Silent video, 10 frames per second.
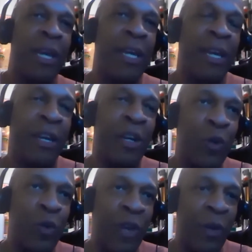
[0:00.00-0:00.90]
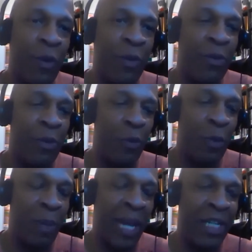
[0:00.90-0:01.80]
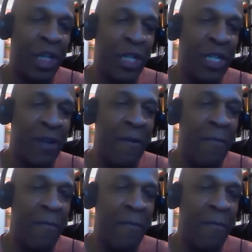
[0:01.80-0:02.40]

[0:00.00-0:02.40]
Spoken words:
can cultivate with patients,